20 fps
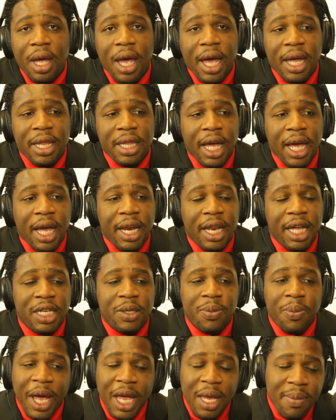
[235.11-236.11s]
and then
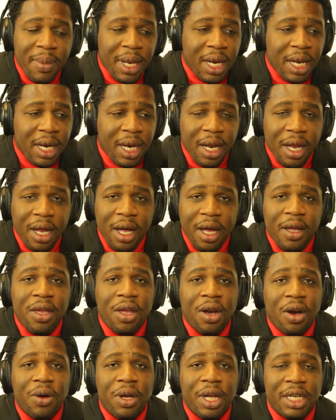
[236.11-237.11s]
it's Bateman
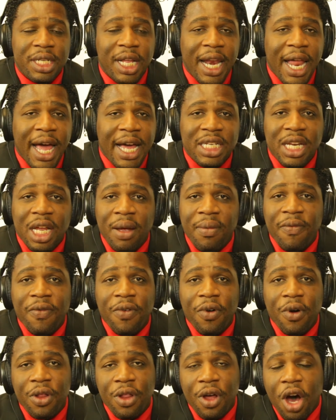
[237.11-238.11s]
is the last name
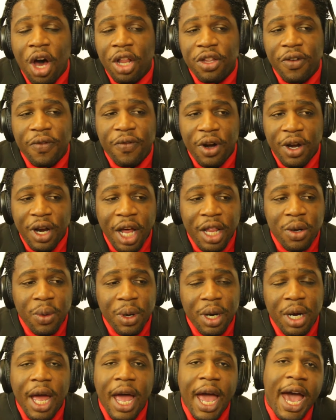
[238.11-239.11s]
for the author for another
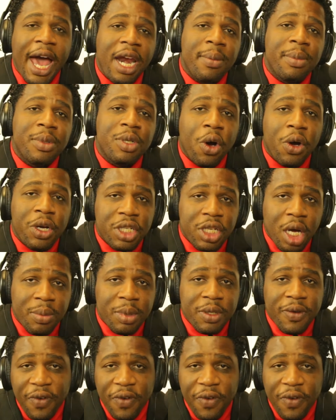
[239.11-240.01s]
one, Adams always comes